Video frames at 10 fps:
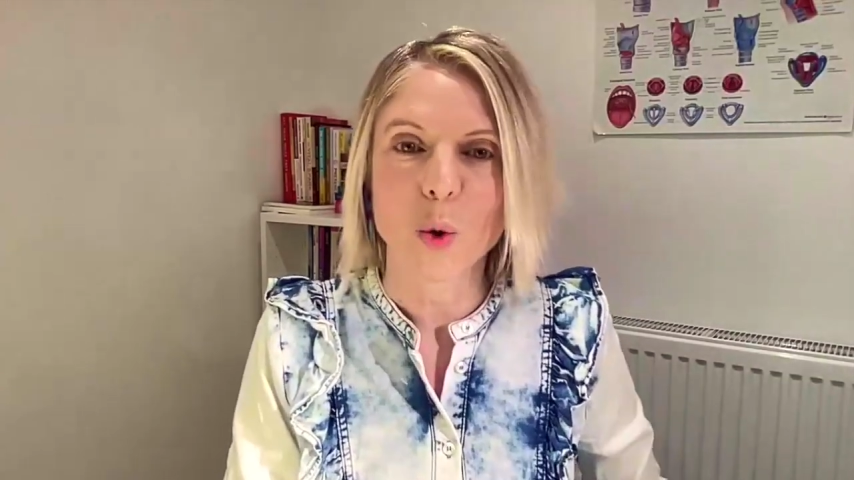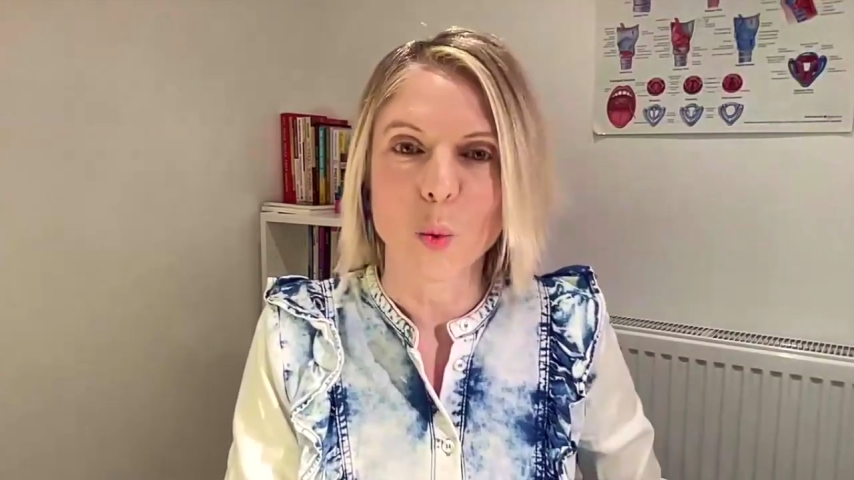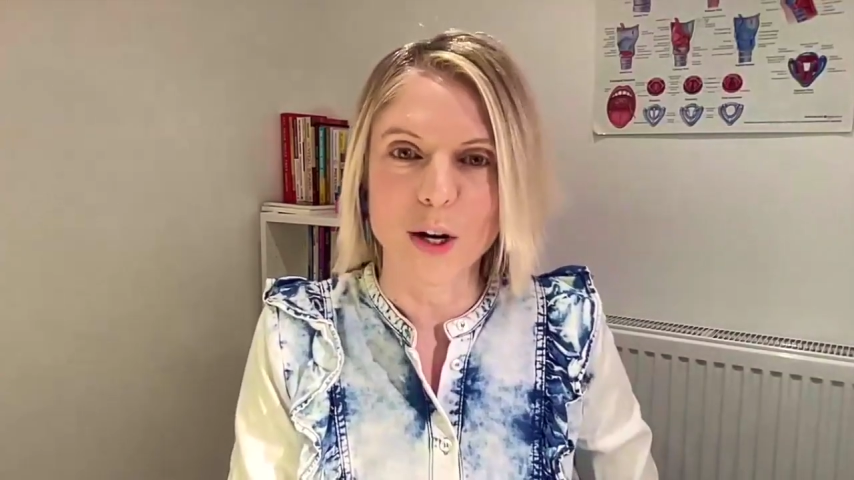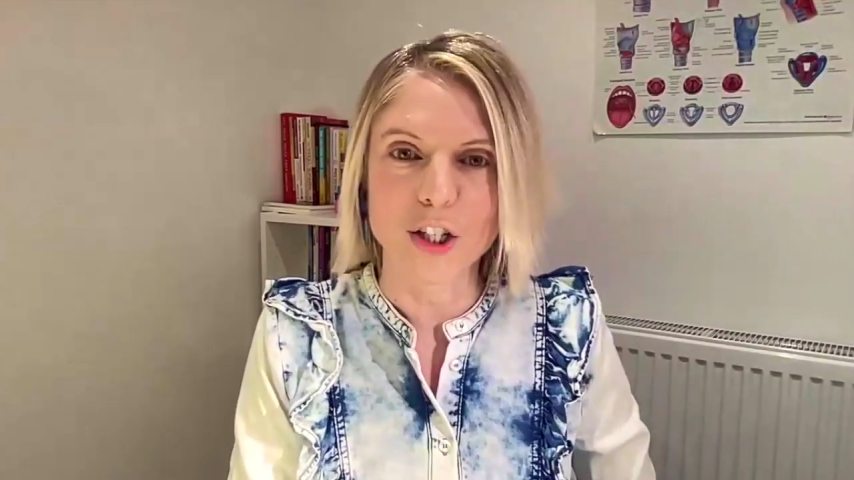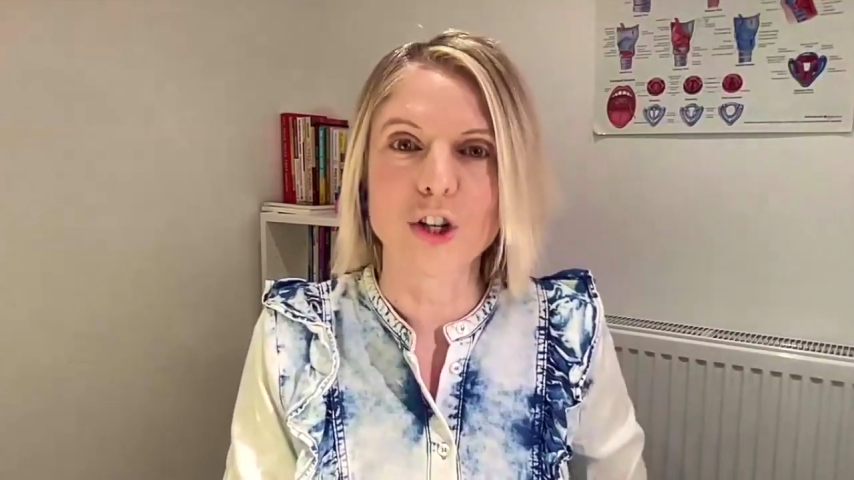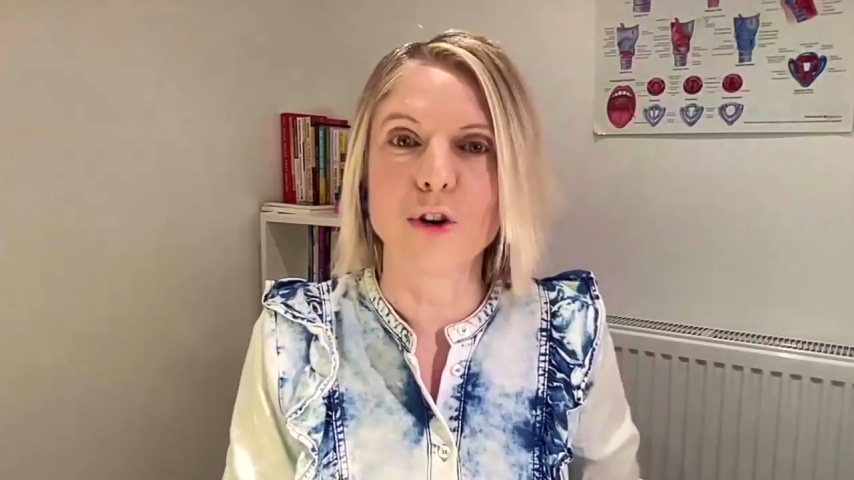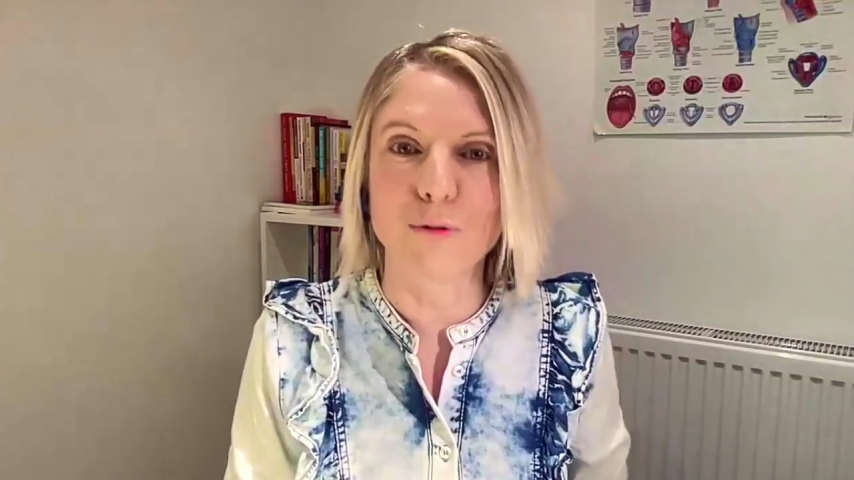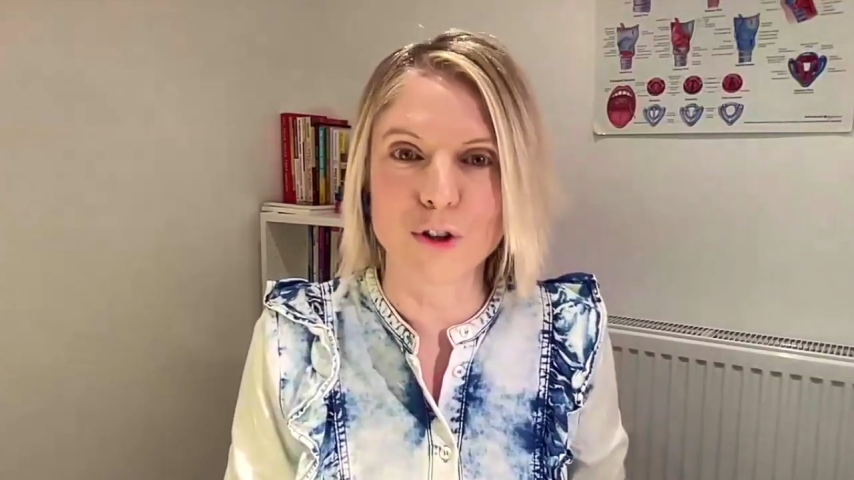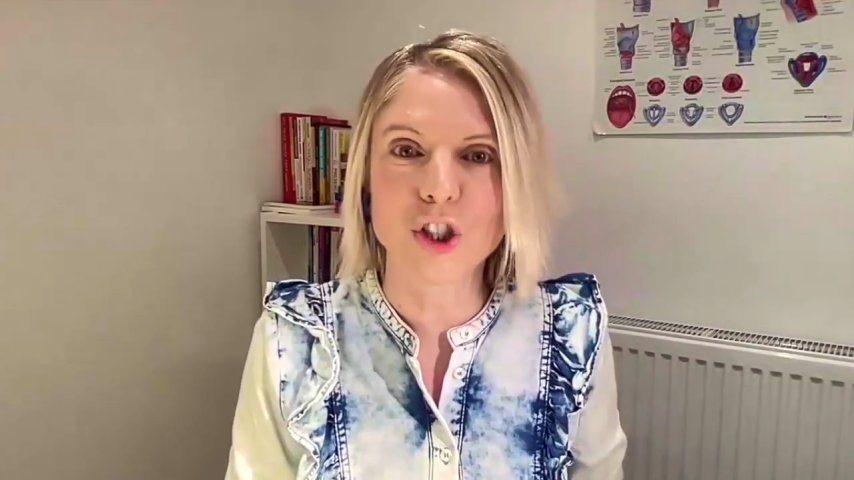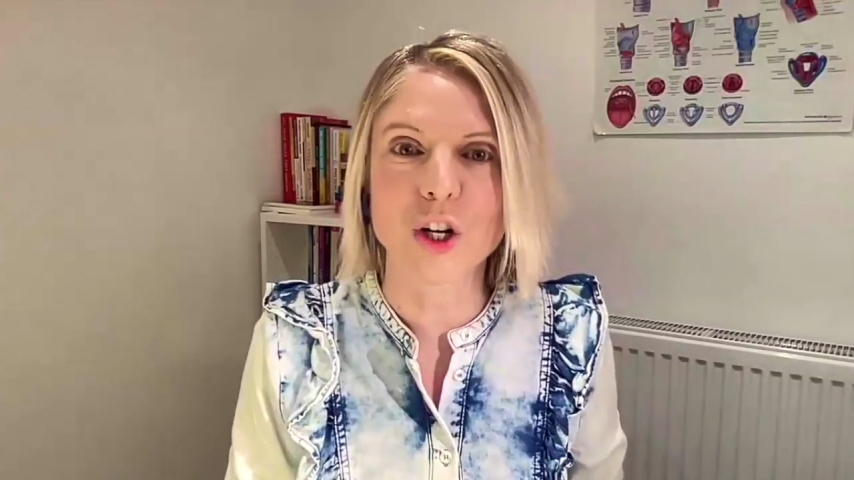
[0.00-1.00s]
which can
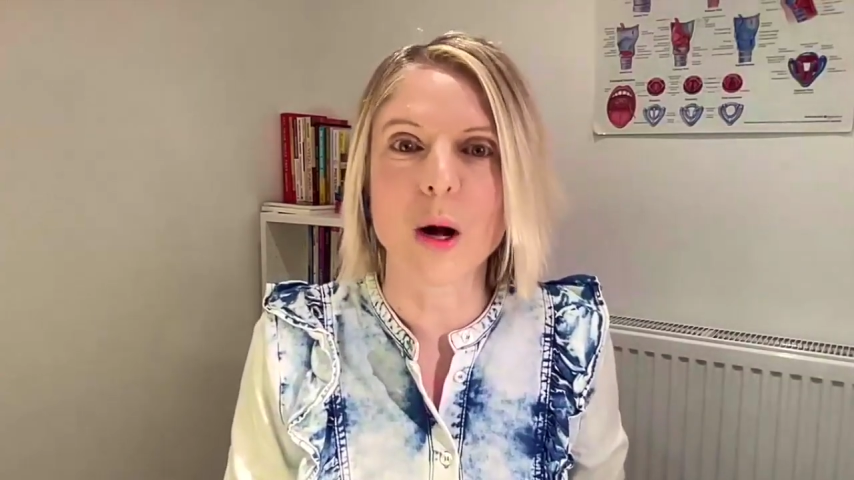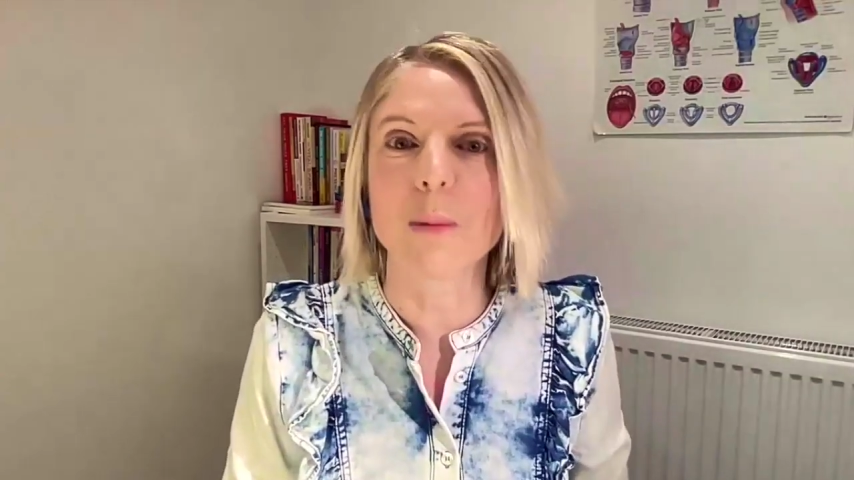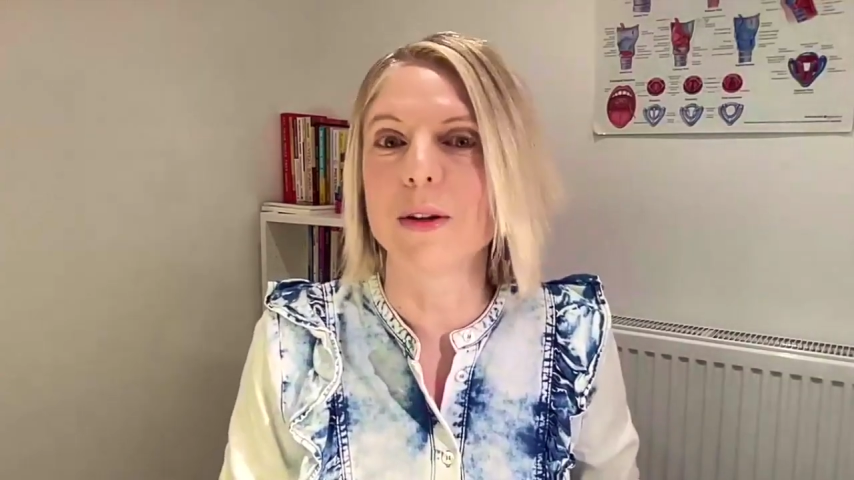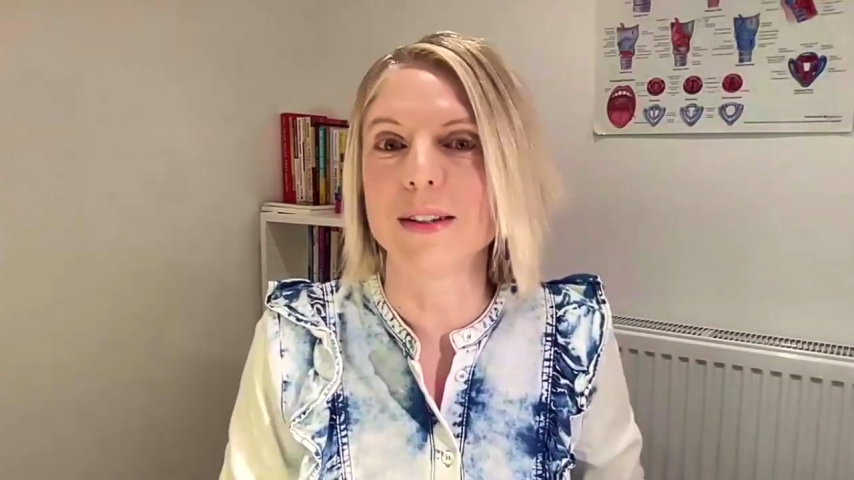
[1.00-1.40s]
often show up